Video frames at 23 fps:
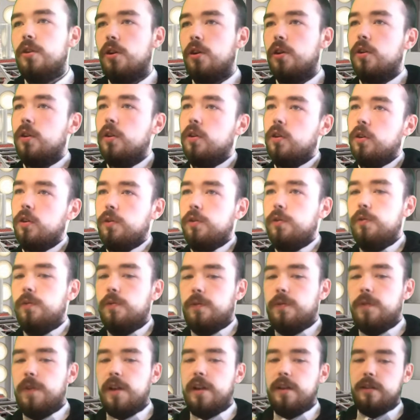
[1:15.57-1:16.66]
Girl Who
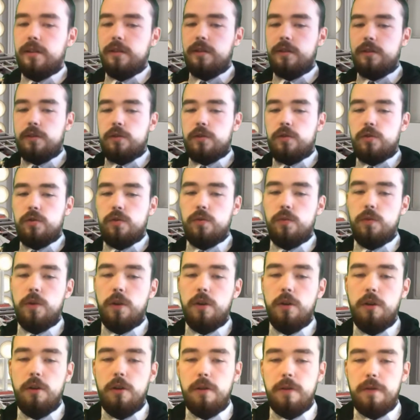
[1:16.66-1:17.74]
Fell to
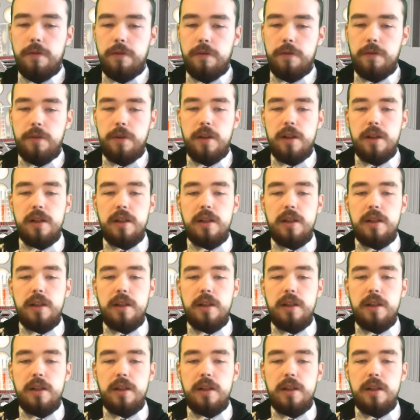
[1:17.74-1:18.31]
Earth.